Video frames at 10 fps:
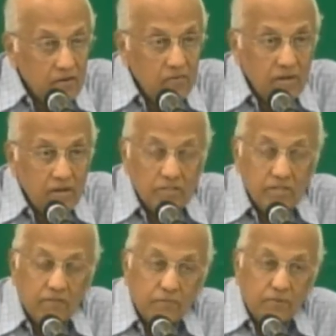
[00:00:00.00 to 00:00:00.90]
you may
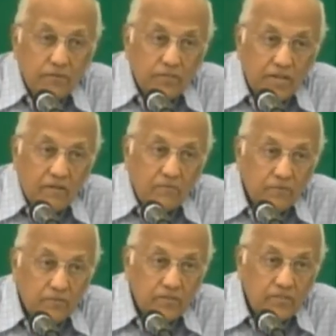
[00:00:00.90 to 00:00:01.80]
discover when you stand
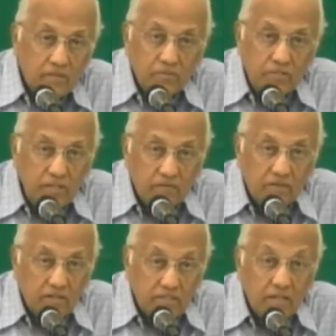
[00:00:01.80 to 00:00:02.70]
before the judgment seat of
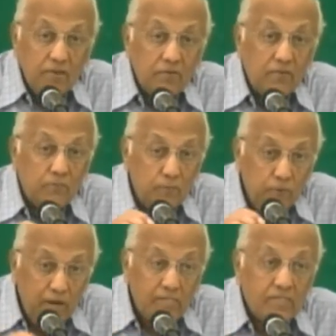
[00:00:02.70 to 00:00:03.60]
Christ that you have
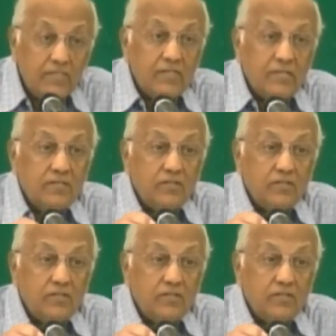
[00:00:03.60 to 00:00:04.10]
wasted